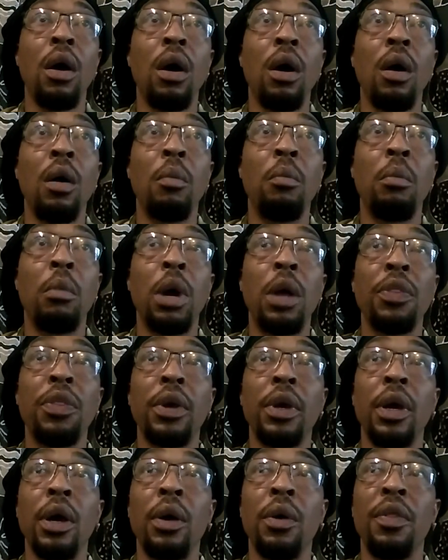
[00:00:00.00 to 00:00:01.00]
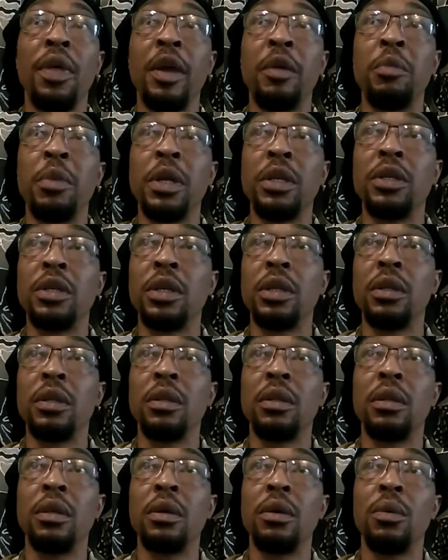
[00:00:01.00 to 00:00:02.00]
a month ago, they
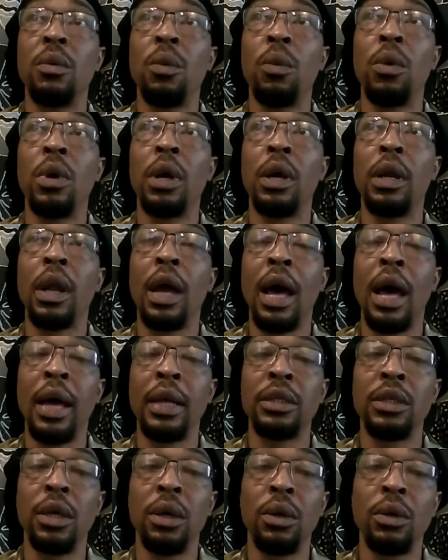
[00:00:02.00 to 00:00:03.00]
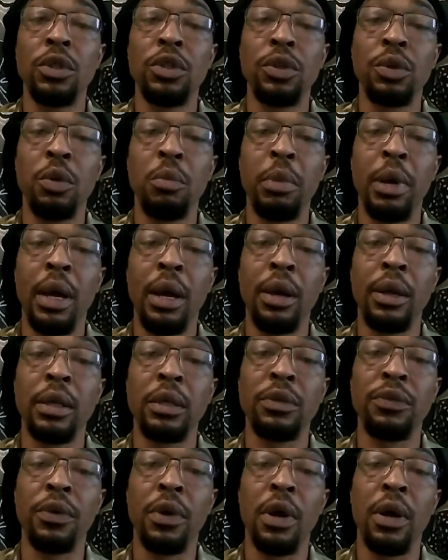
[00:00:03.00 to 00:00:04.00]
mentioned what I told you about
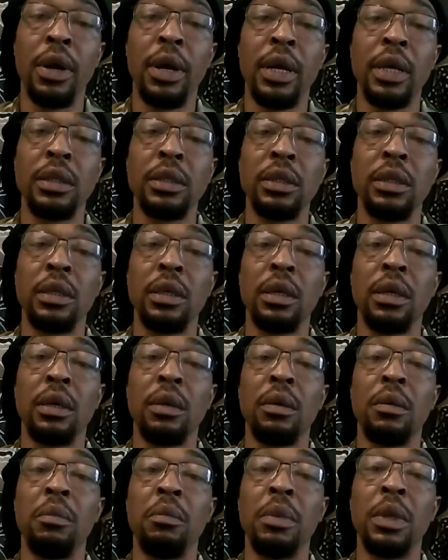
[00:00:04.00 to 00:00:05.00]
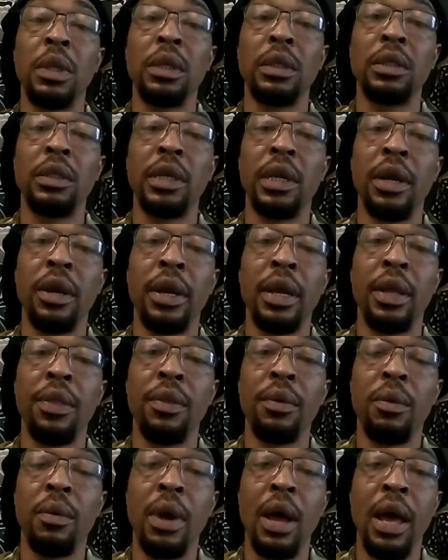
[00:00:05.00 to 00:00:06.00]
as far as the military and
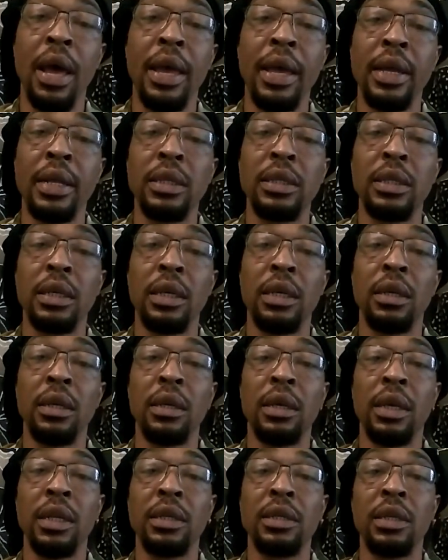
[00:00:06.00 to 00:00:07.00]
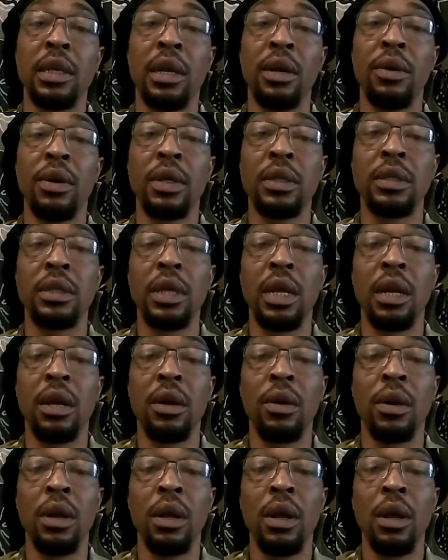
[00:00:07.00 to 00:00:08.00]
the riots and et cetera, et
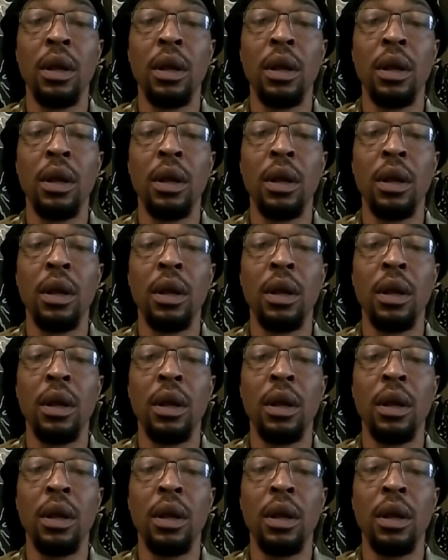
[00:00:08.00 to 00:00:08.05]
cetera.